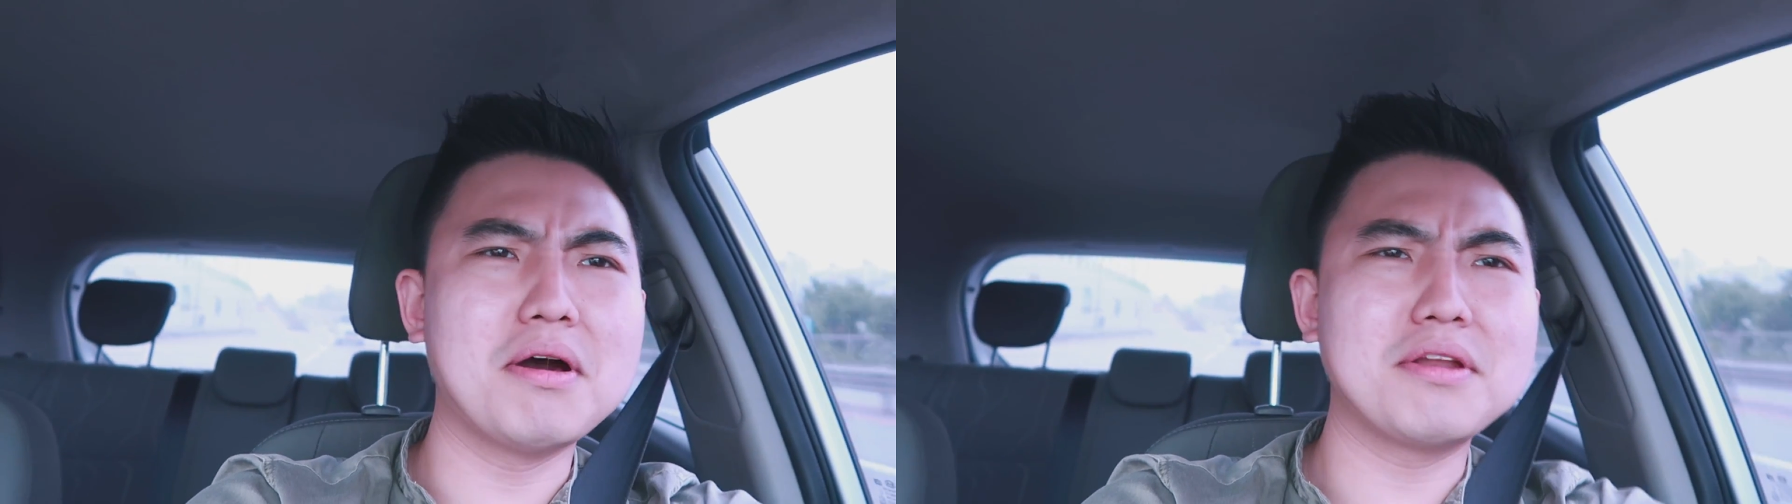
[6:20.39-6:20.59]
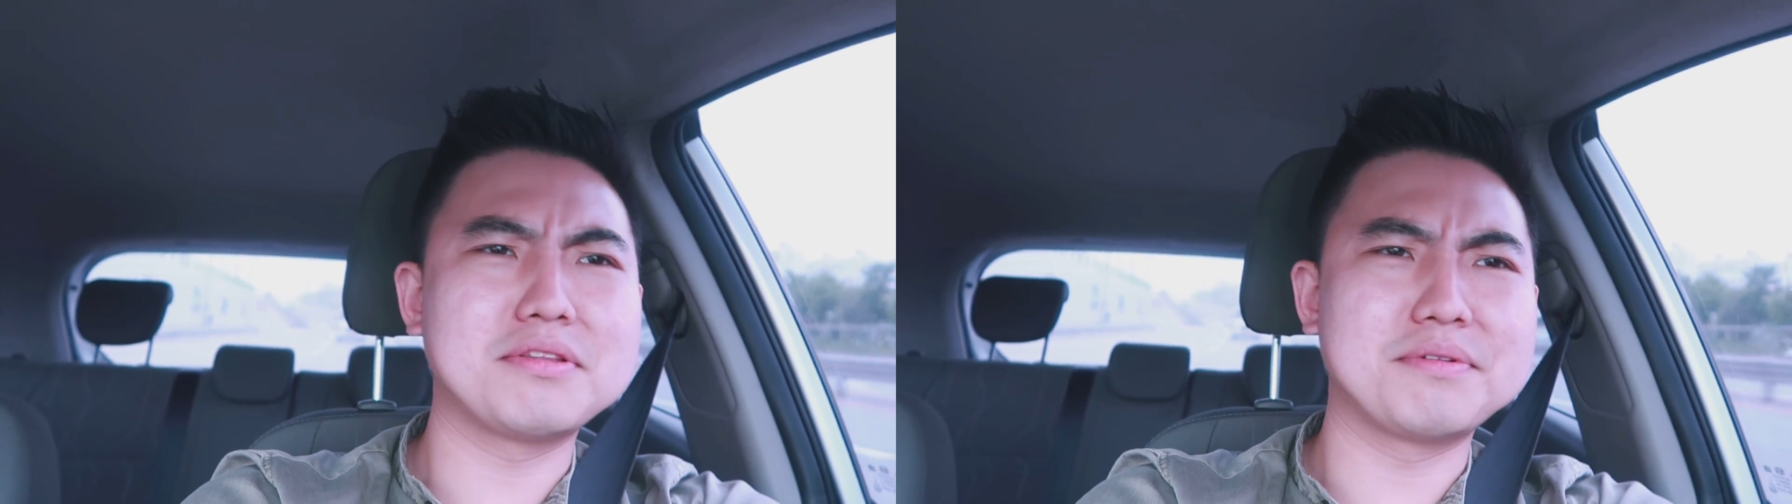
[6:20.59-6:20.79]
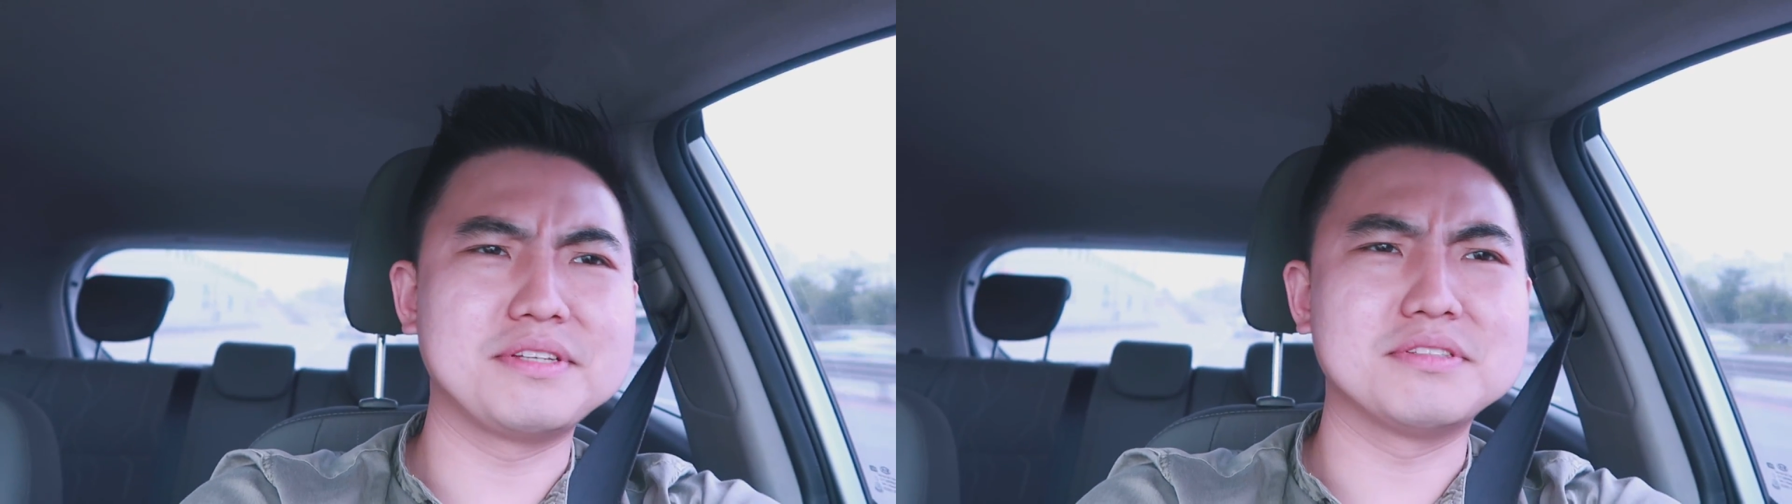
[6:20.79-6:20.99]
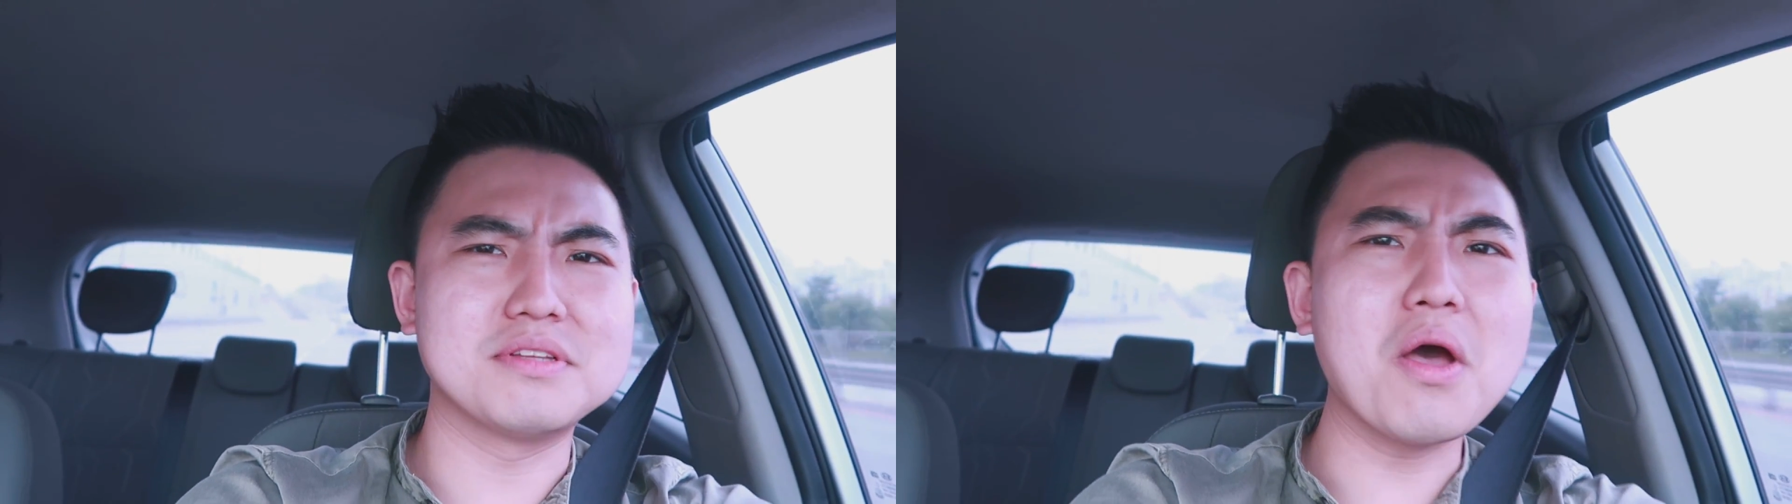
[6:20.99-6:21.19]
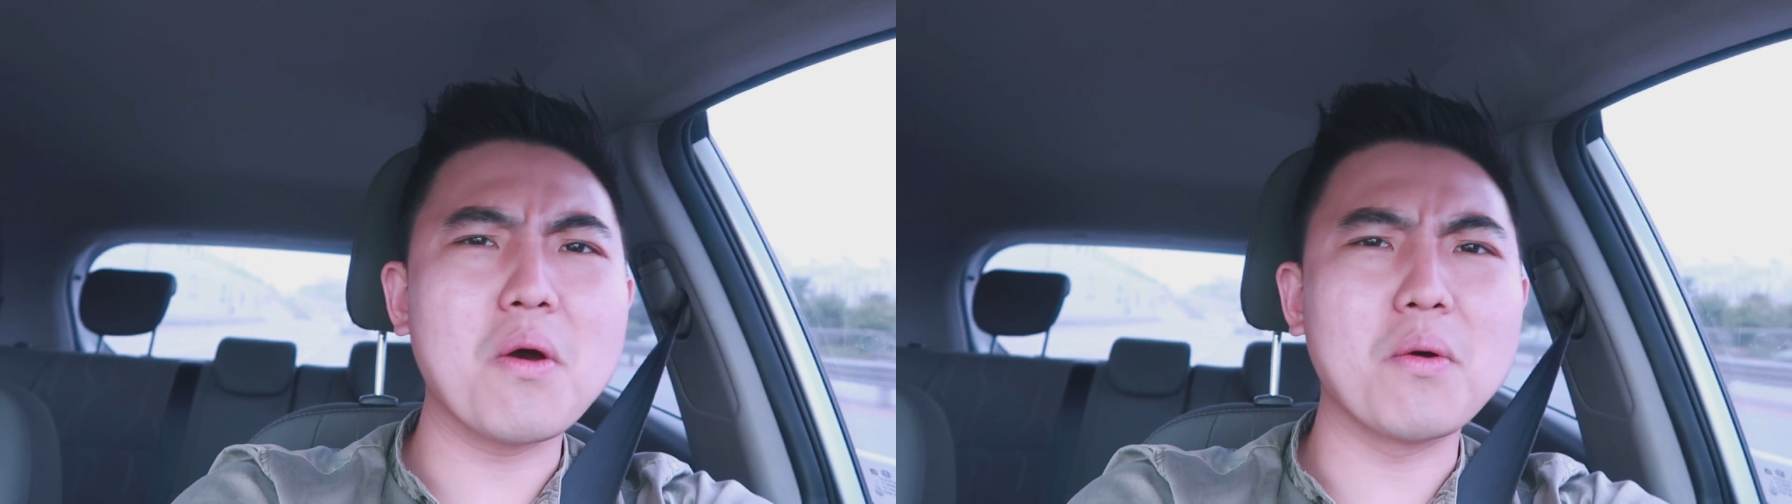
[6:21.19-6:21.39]

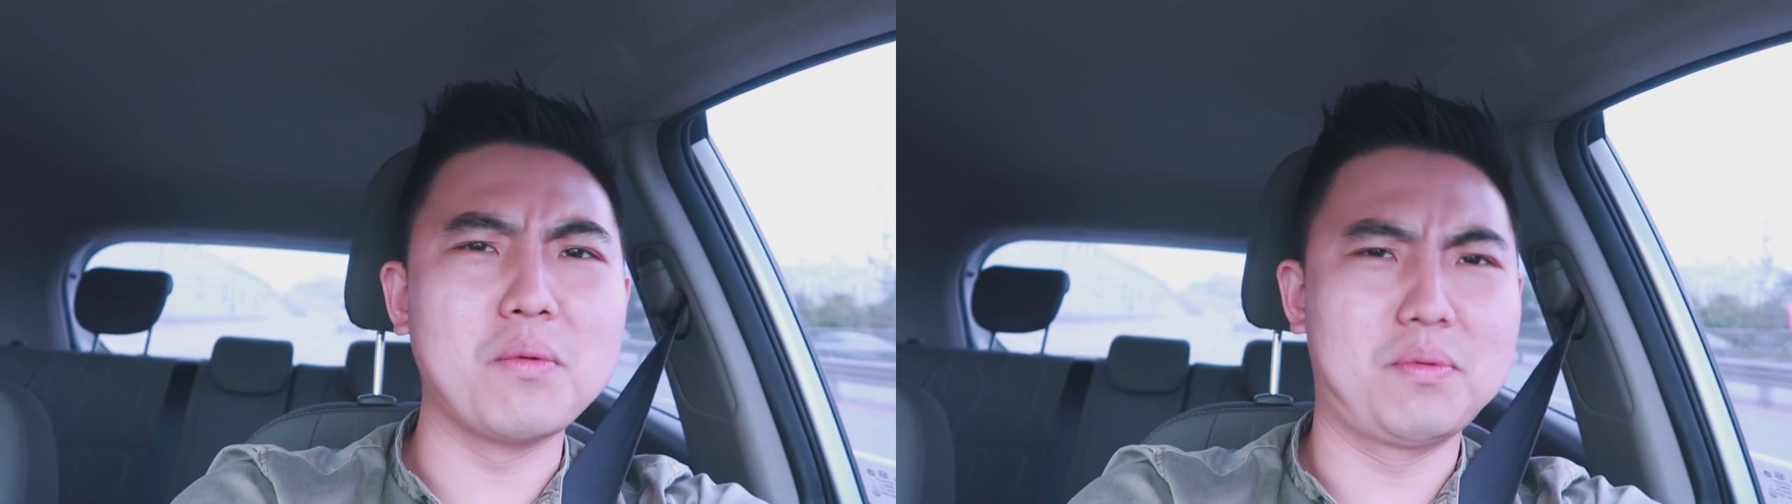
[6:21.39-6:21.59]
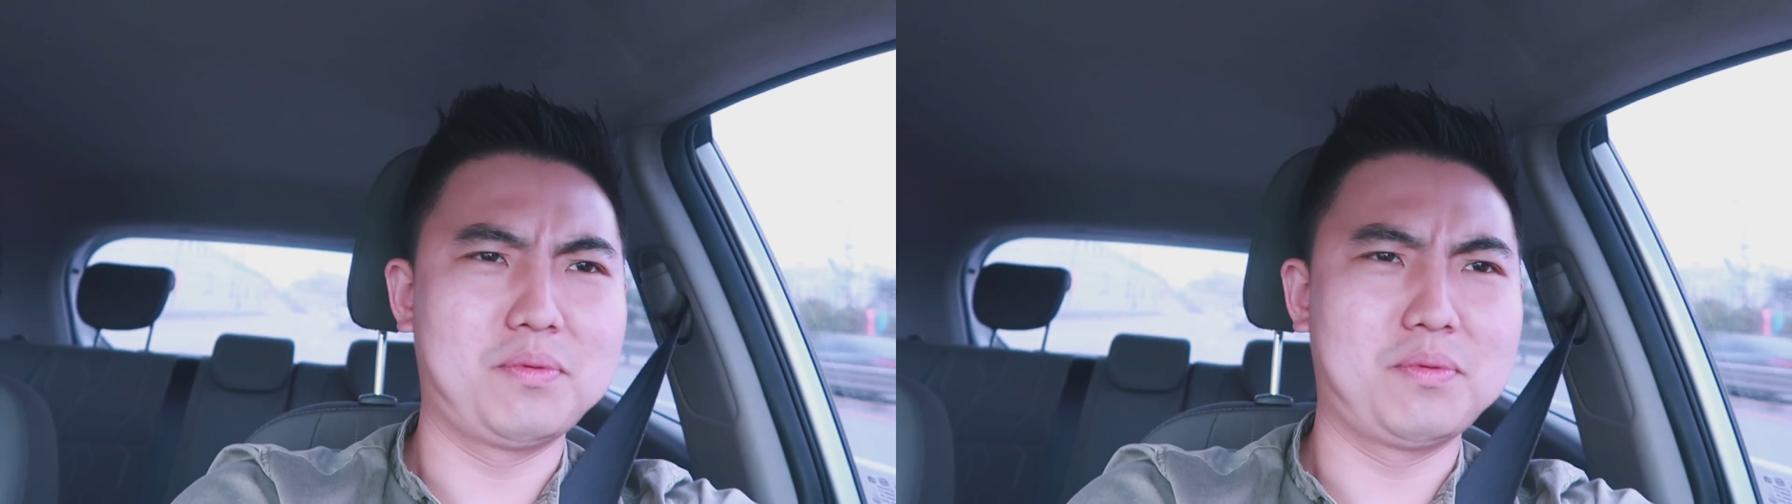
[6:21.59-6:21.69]
monitoring zone.